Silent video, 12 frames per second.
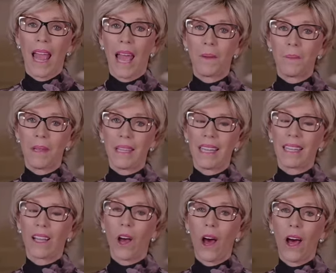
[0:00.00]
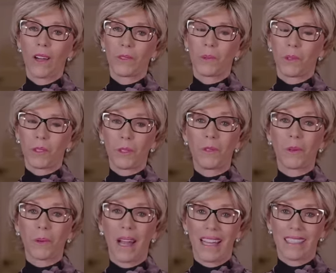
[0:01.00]
and me and God will do the
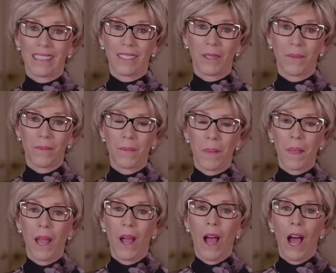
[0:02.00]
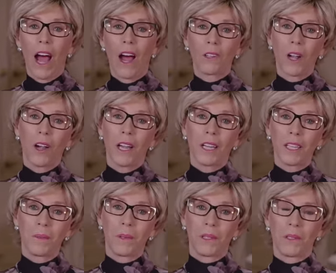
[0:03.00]
rest. On our
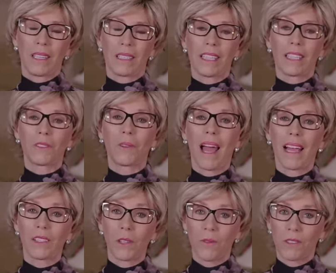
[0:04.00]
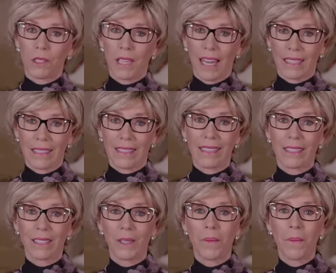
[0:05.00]
honeymoon at Six Flags Over
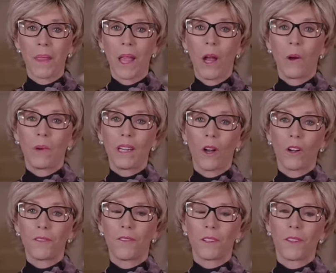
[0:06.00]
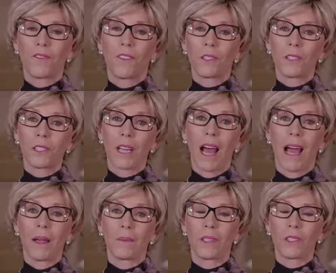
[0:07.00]
Texas, we heard for the first
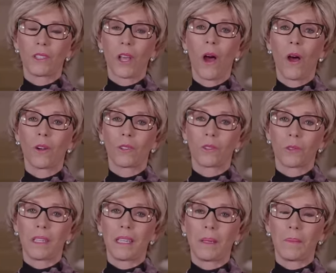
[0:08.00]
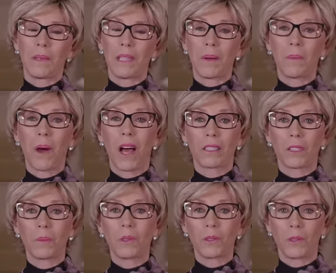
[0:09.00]
time the song Dream, the
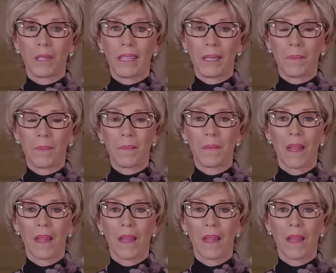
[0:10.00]
Impossible Dream.